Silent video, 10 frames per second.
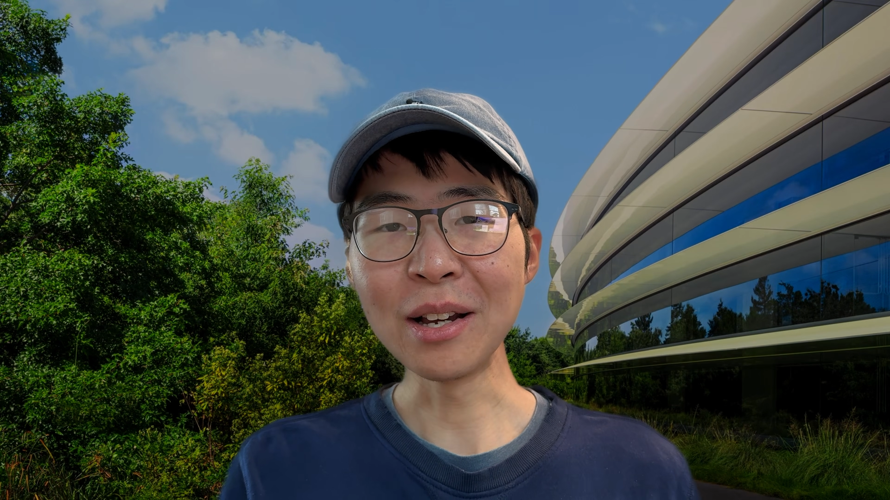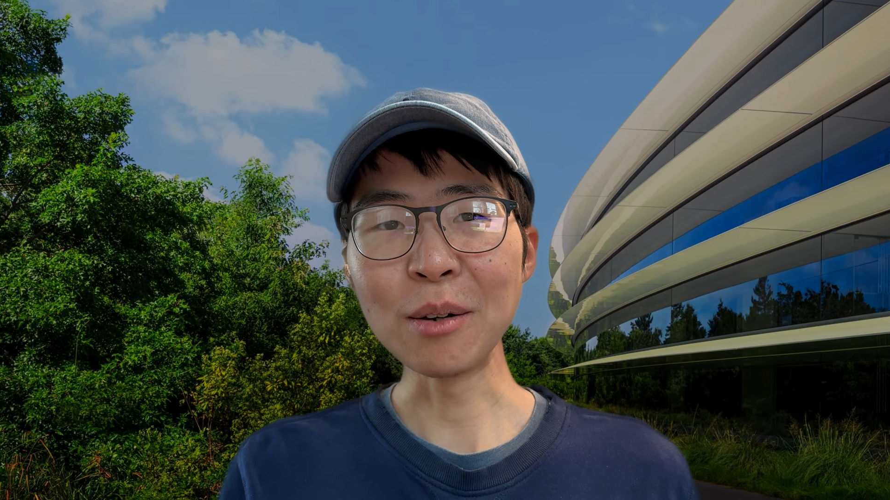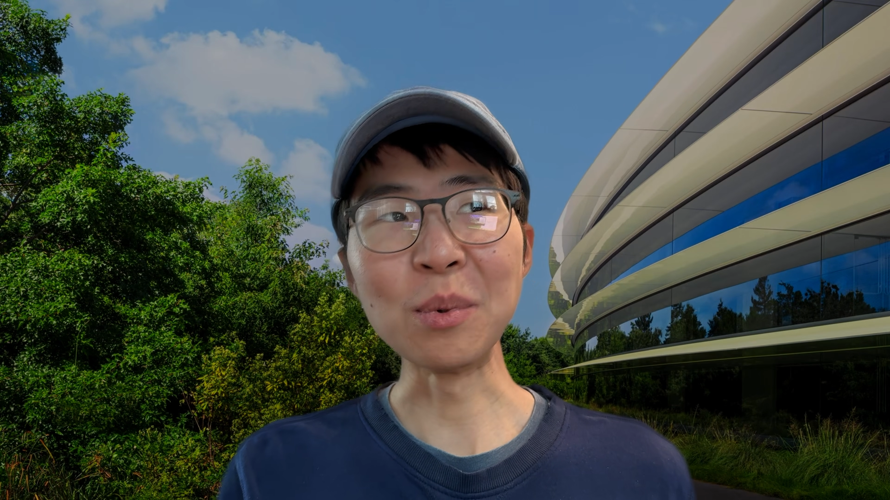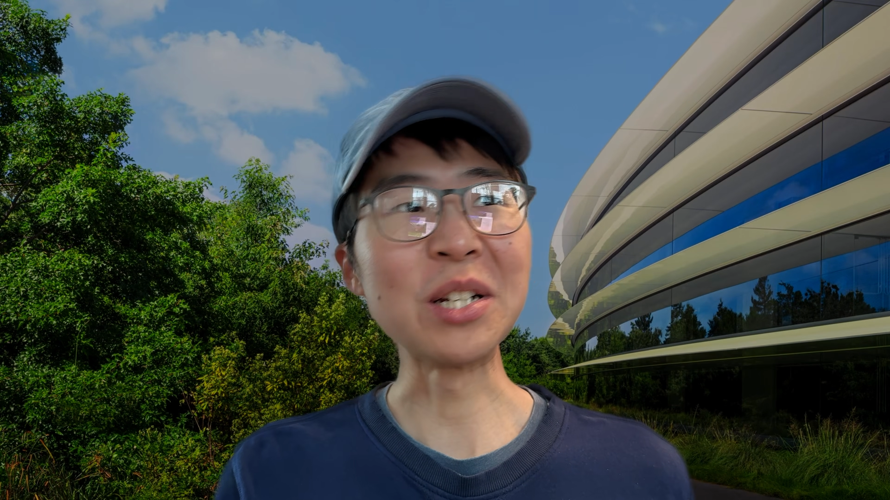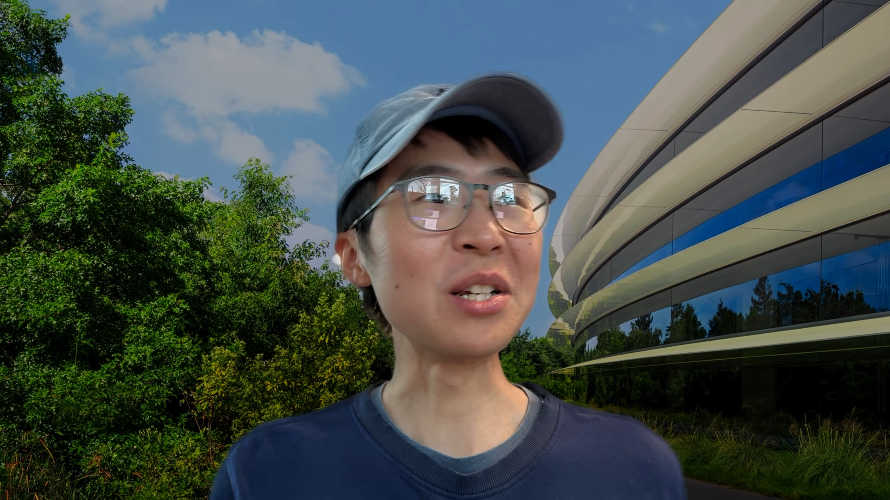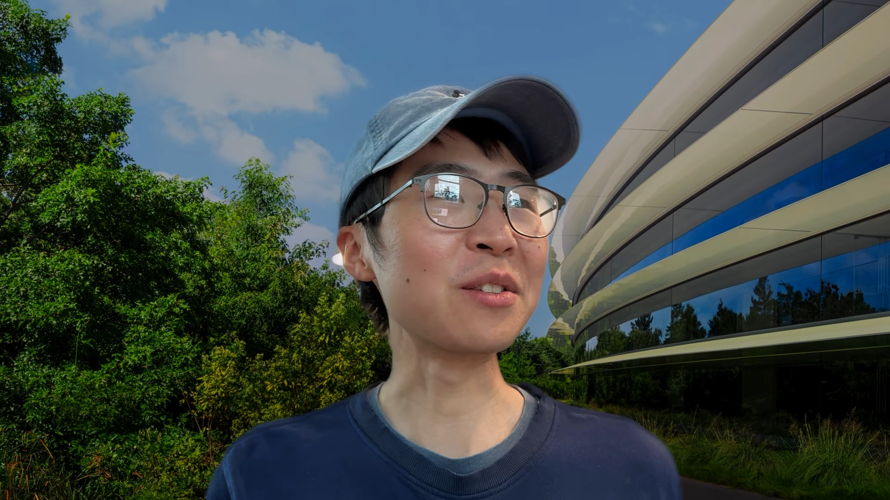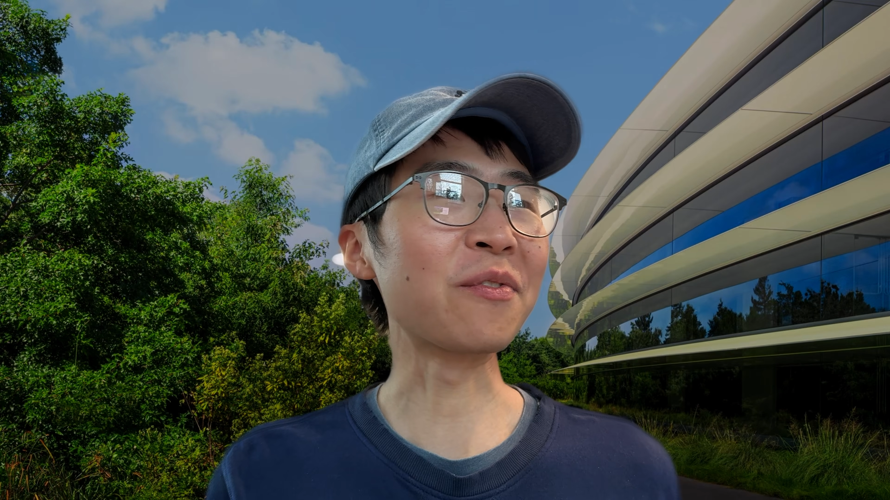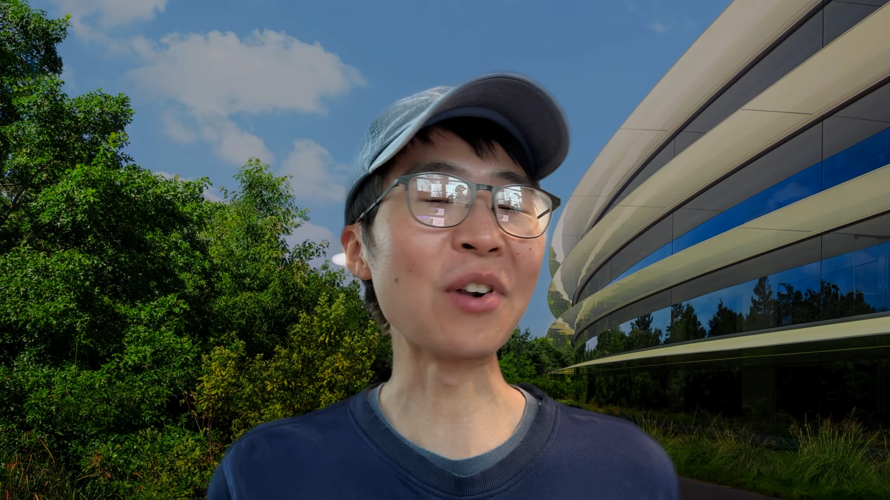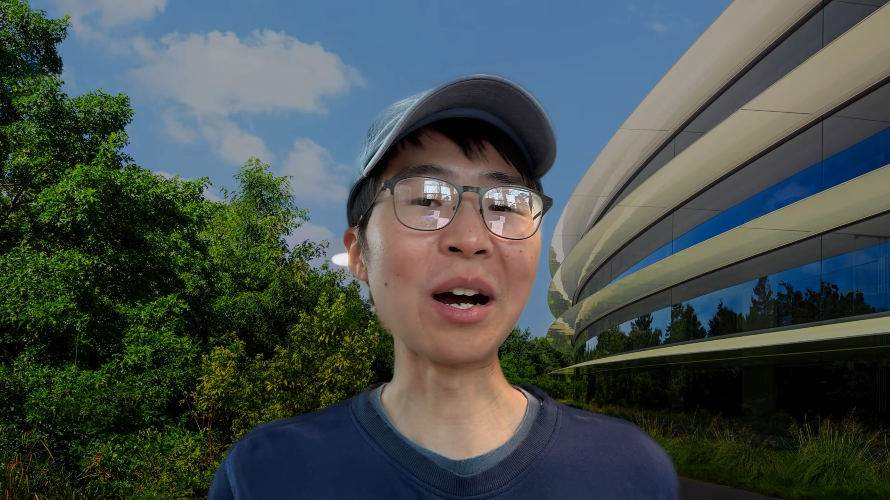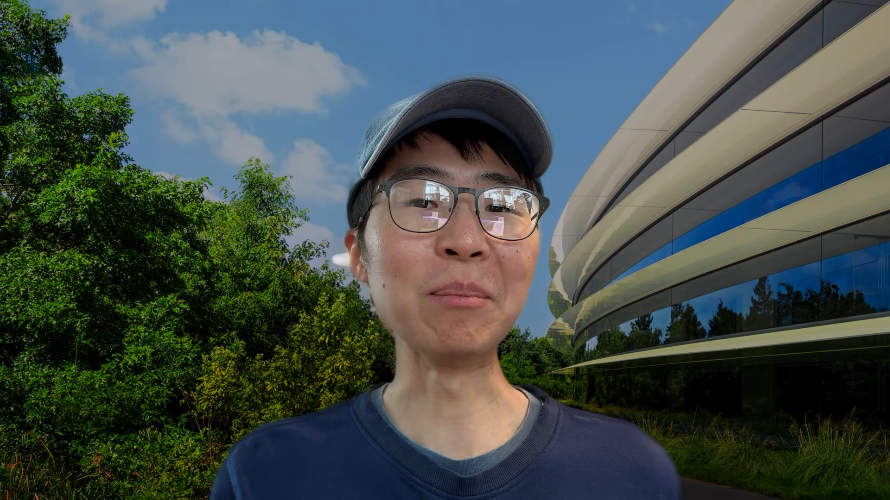which is
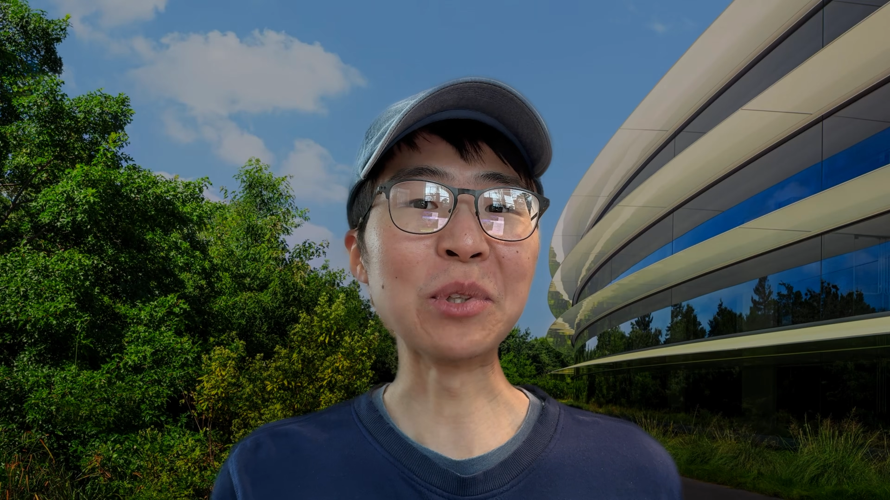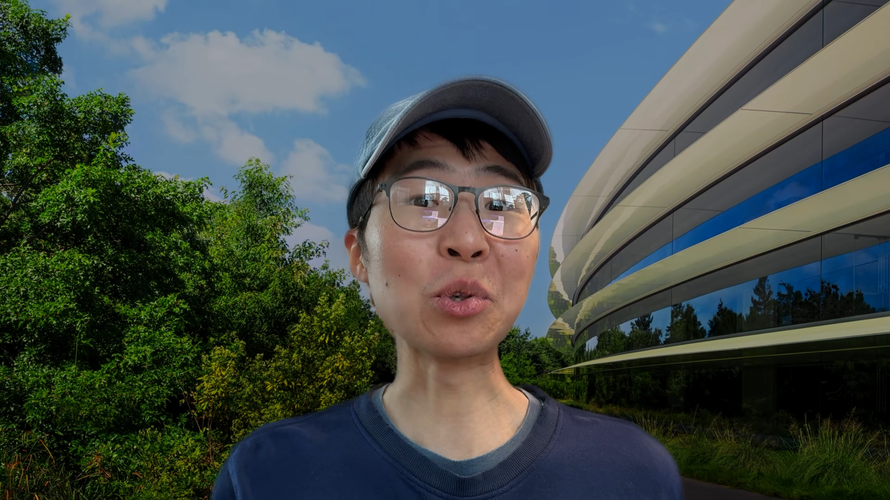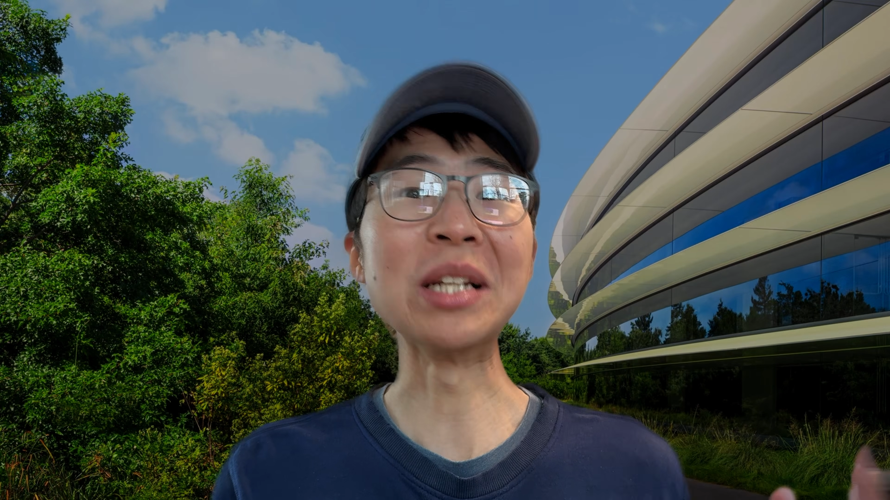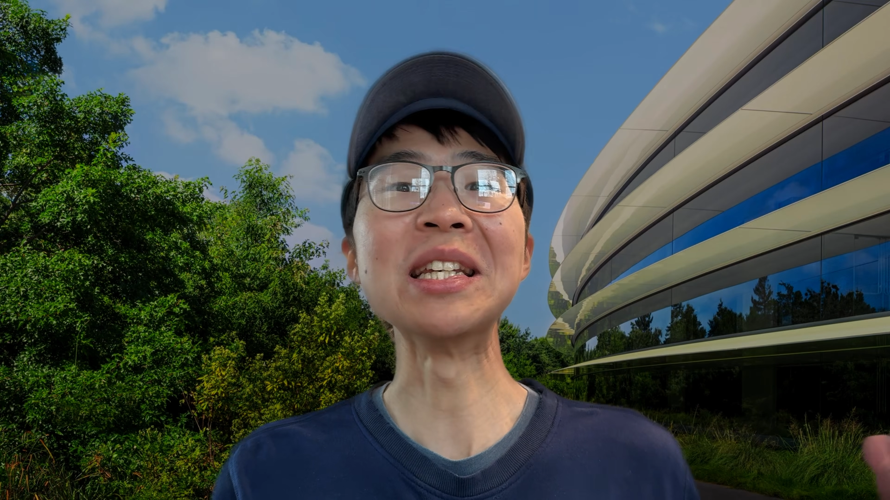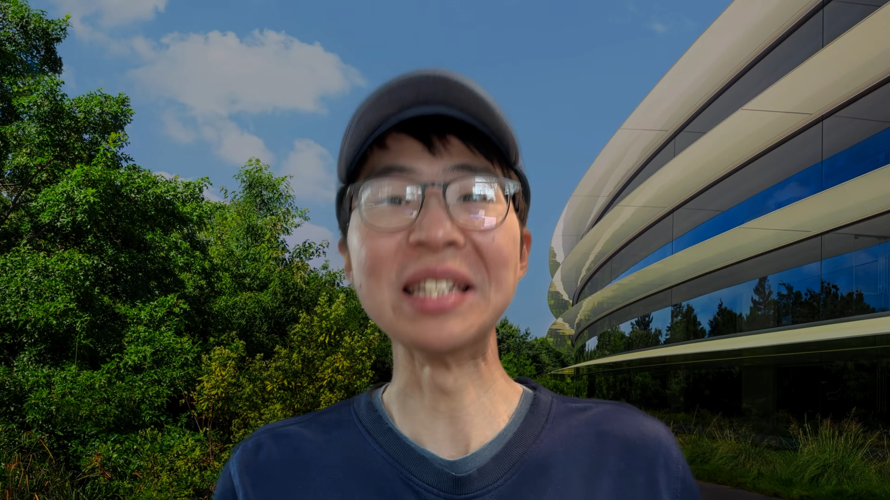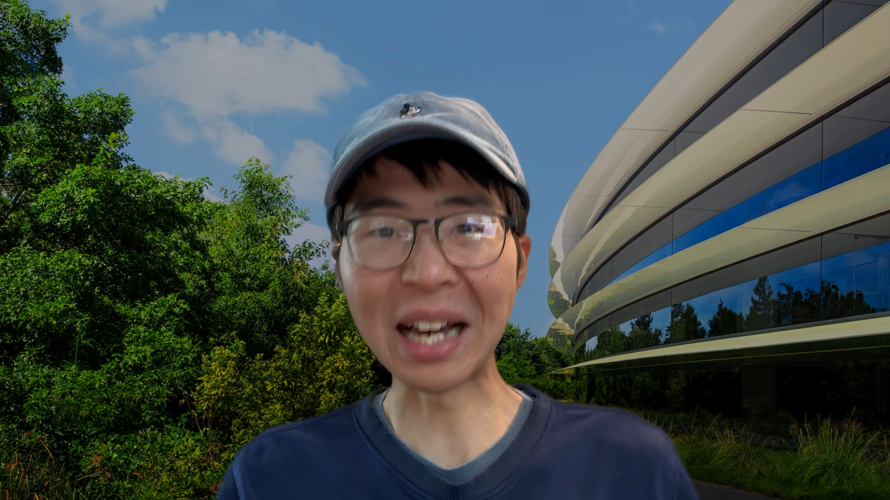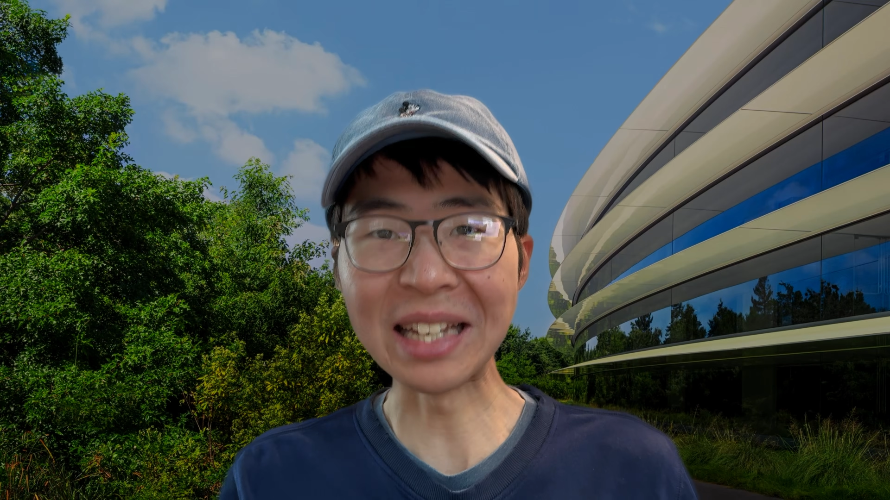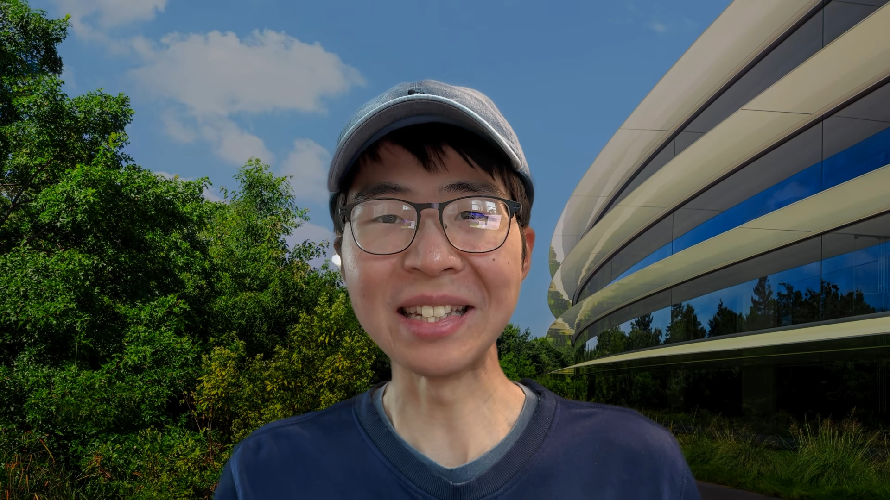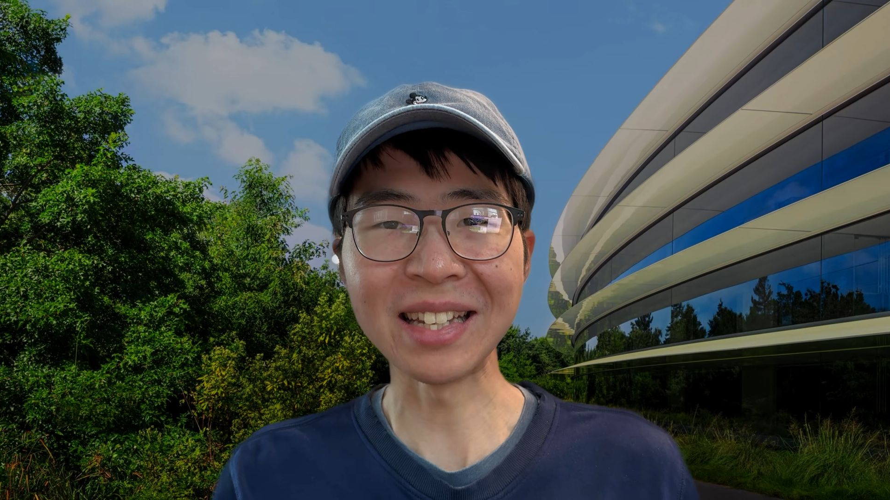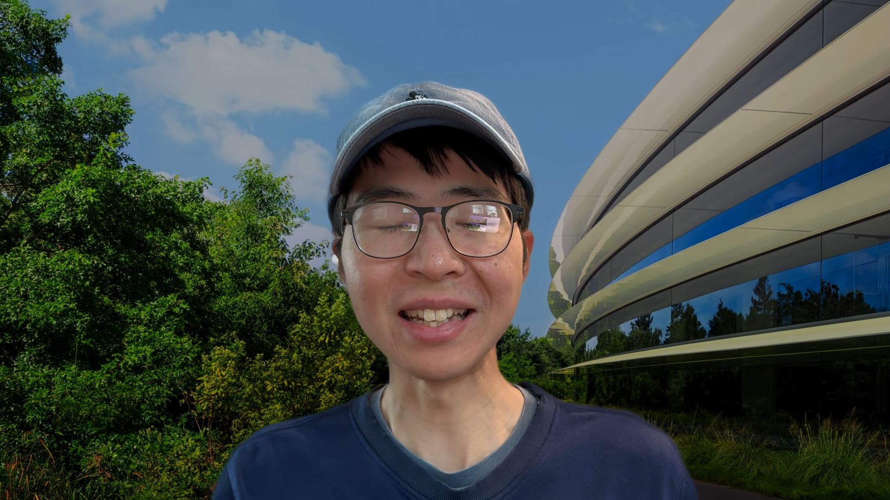from
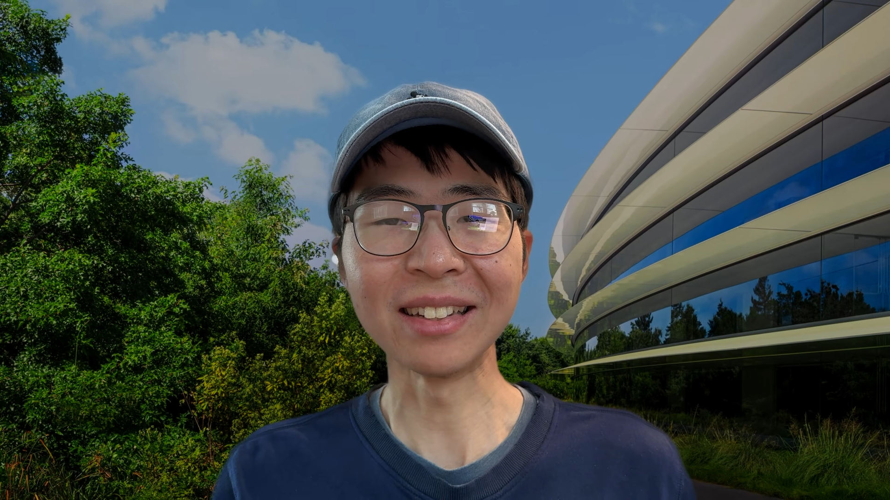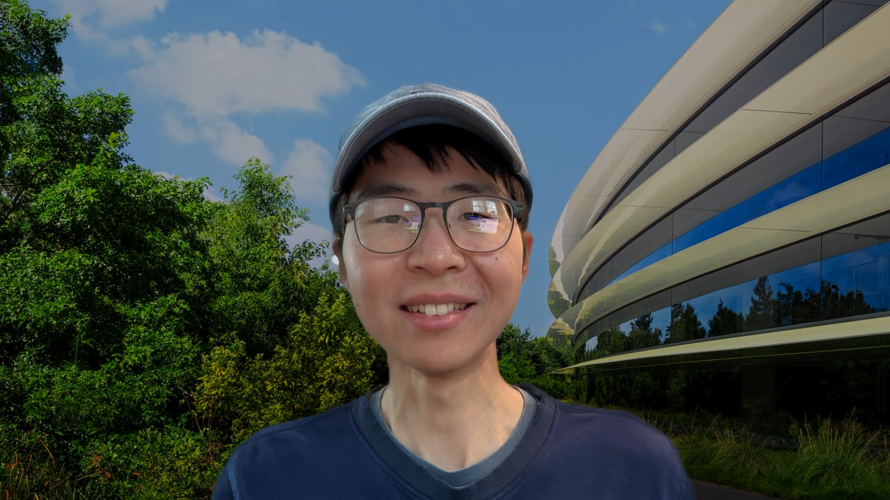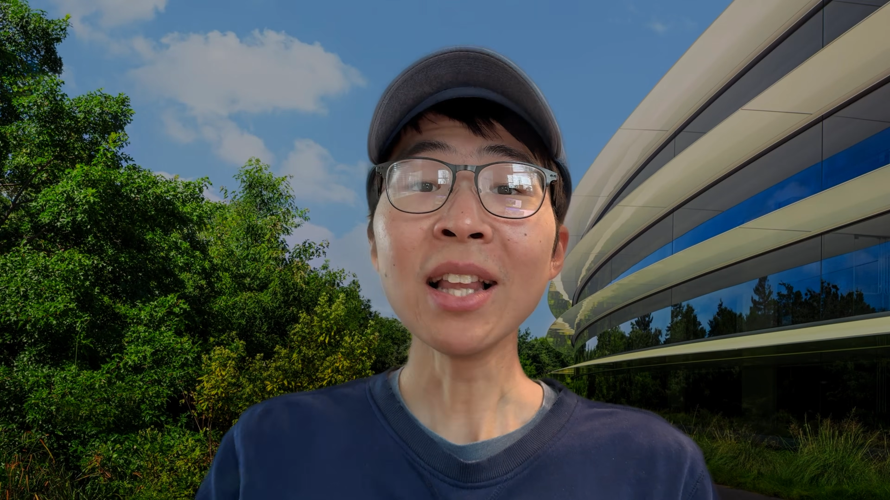2019.